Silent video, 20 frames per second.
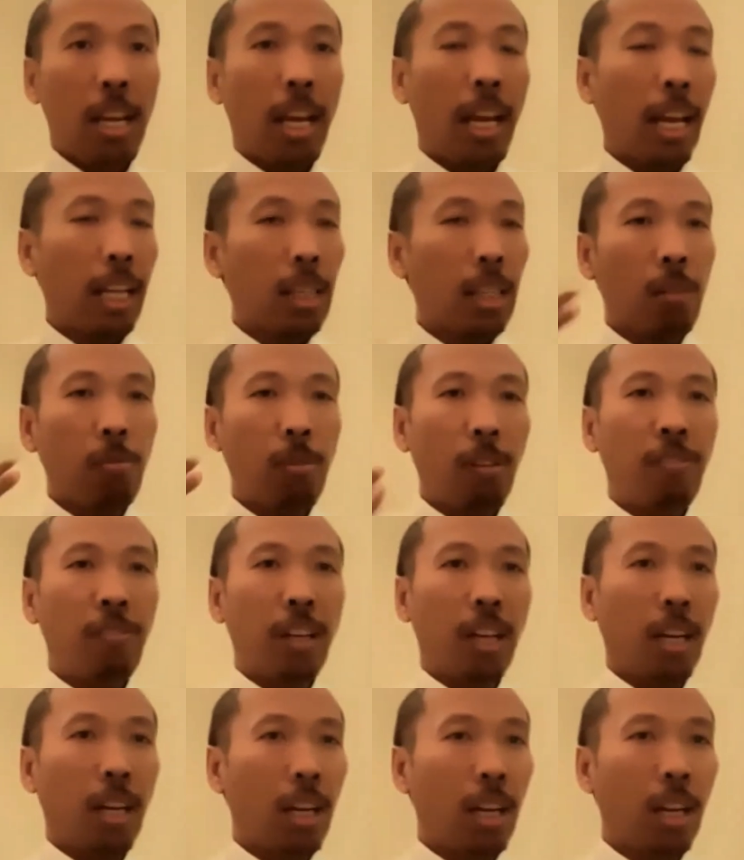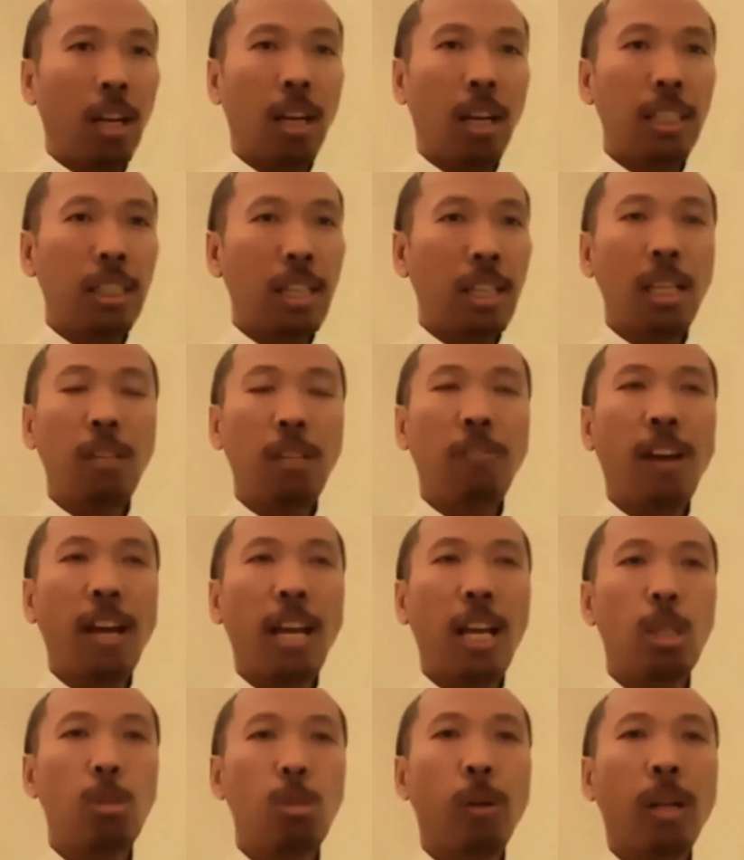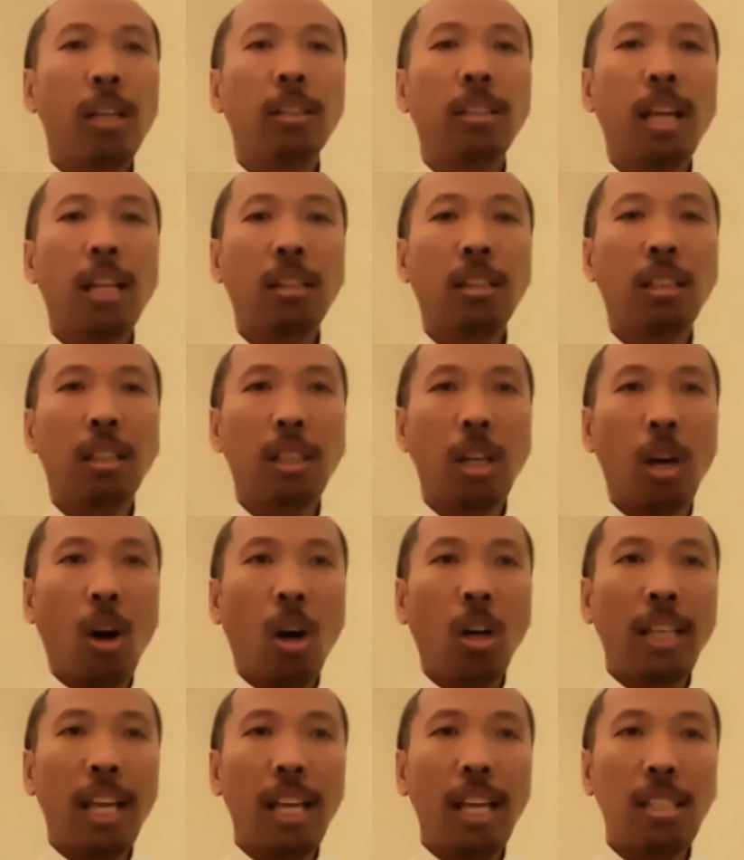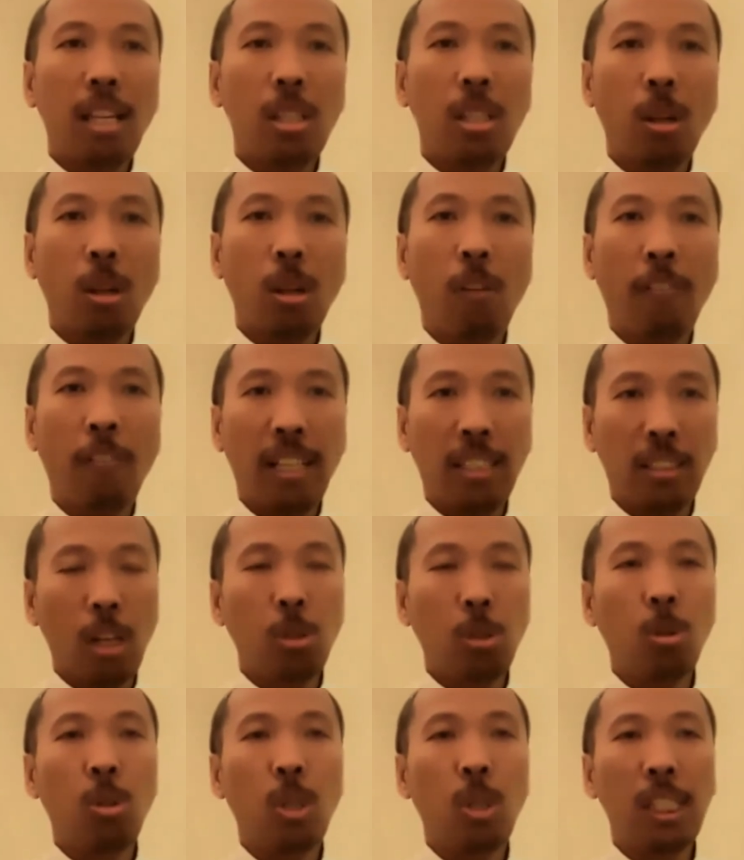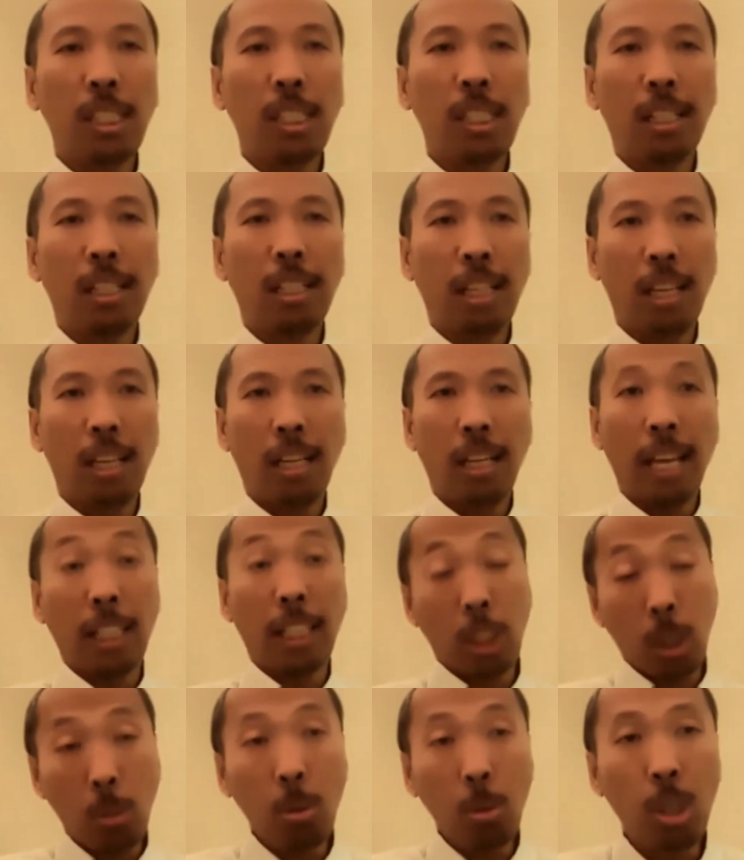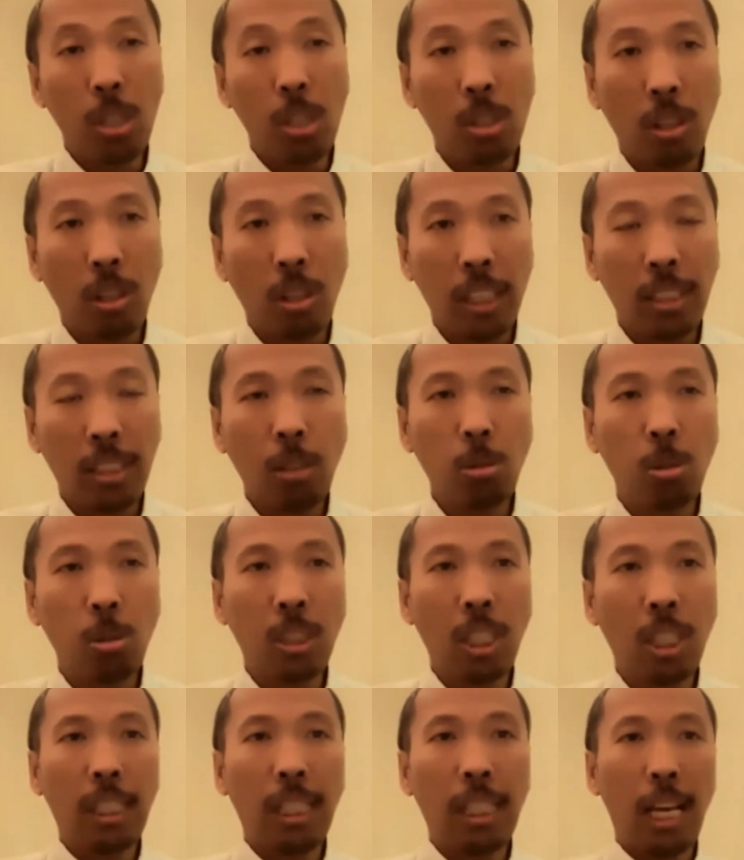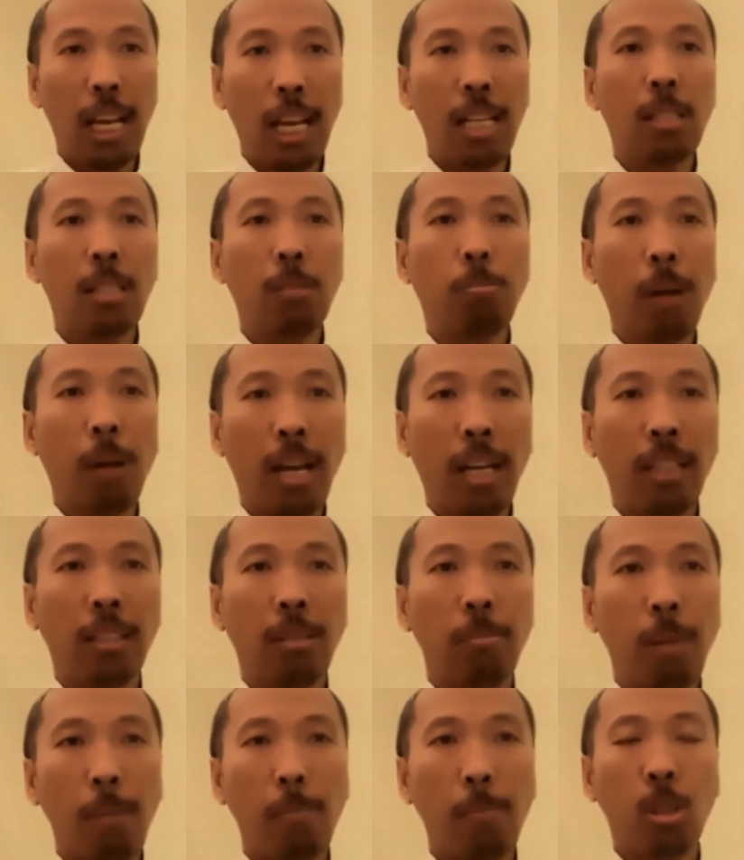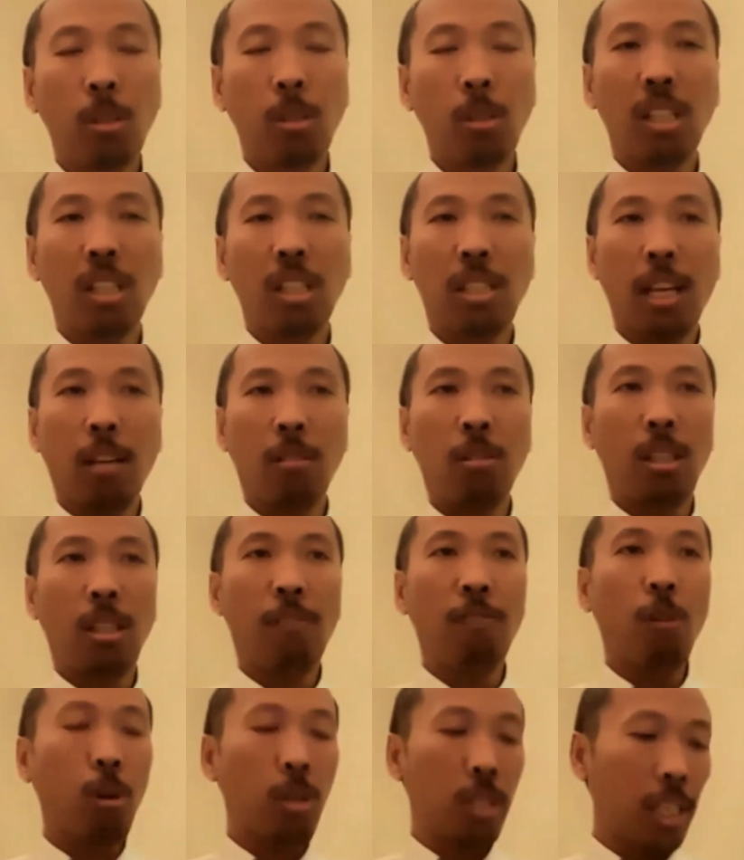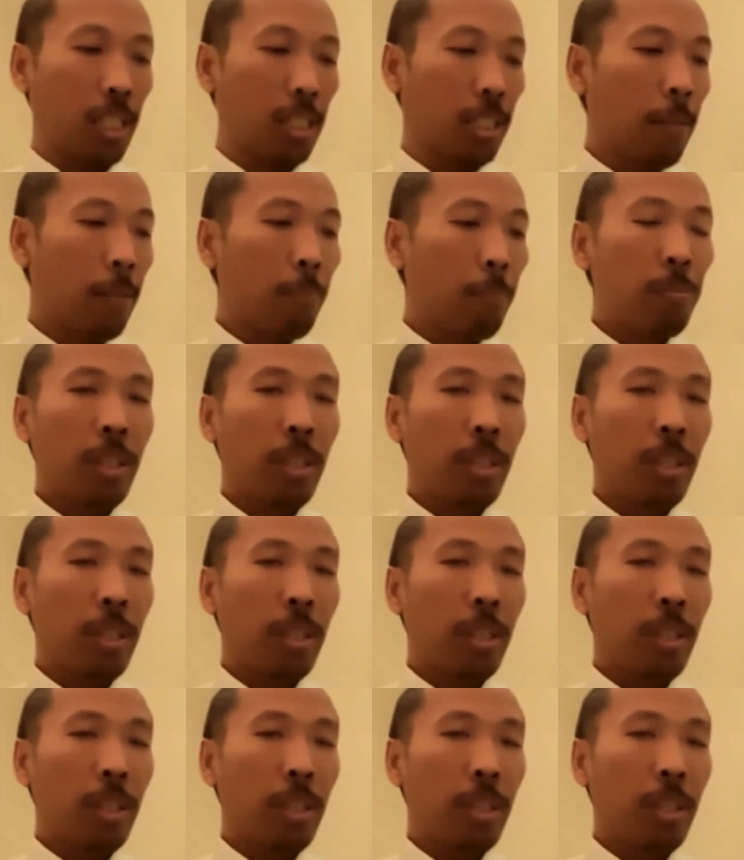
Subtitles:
And then we've identified as well that there are cases of extrajudicial executions or extrajudicial killings by the members of the security forces.